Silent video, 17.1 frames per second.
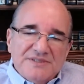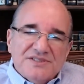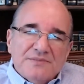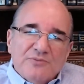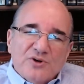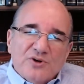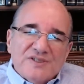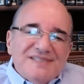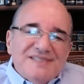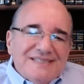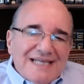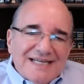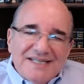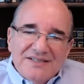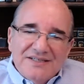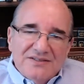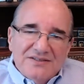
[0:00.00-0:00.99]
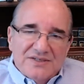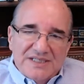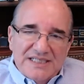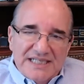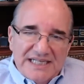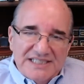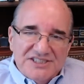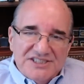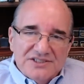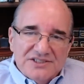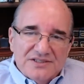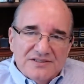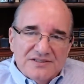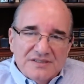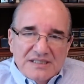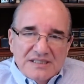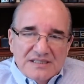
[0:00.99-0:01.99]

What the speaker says: They're more secular in nature.